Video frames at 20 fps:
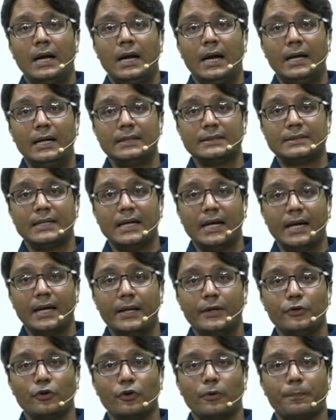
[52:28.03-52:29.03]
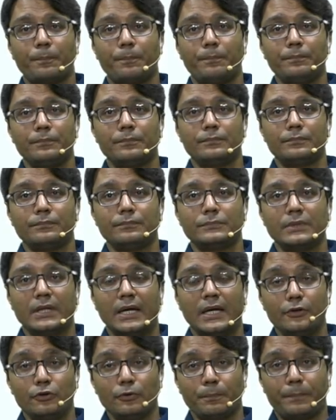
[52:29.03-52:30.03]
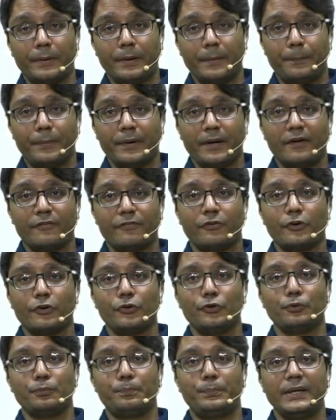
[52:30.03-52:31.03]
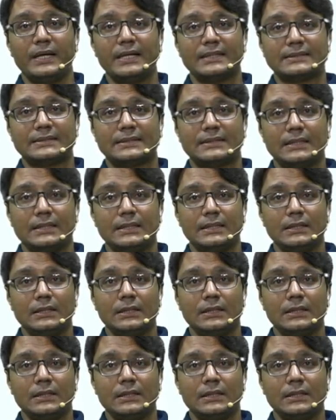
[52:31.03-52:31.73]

and then you prepared for UPSC,